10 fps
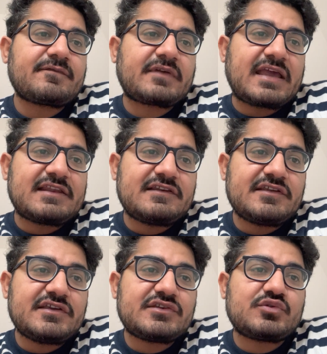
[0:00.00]
can
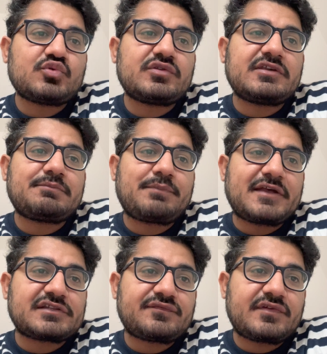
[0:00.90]
lead to the
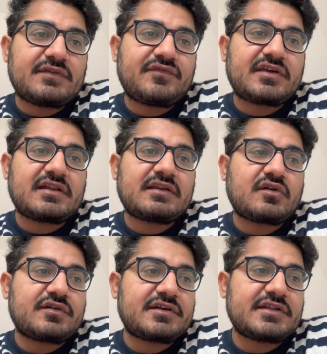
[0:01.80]
passive fecal
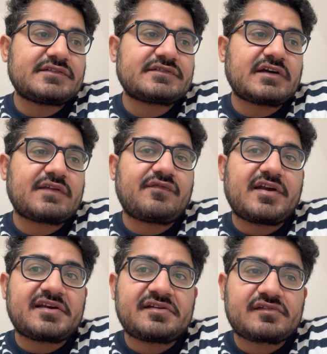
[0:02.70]
incontinence or
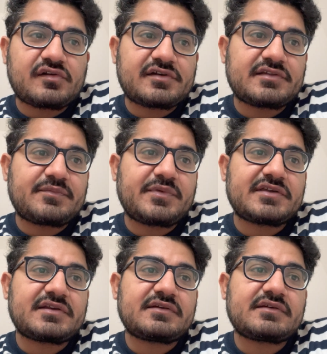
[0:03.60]
flatent incontinence. The
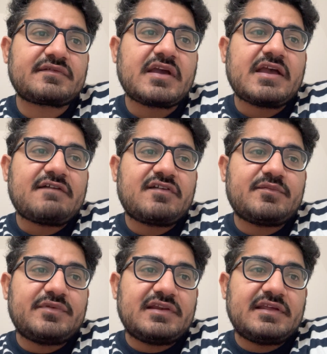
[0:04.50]
patient will
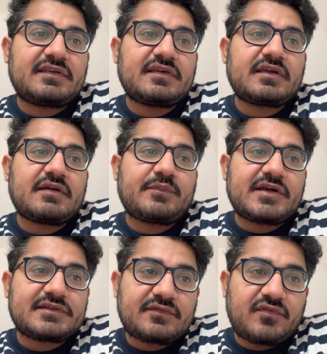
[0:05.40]
be leaking or
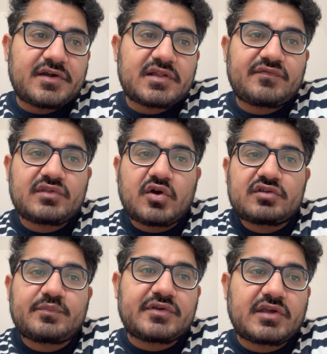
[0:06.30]
passing flatus without
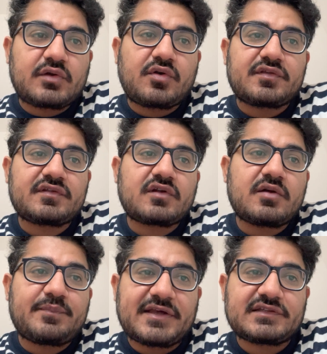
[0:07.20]
the patient knowing. This is
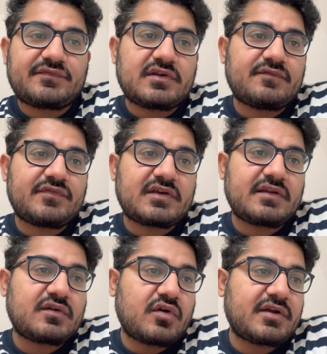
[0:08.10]
called passive fecal
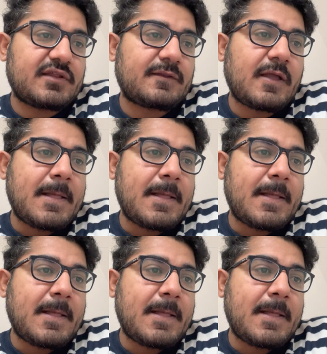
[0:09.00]
incontinence.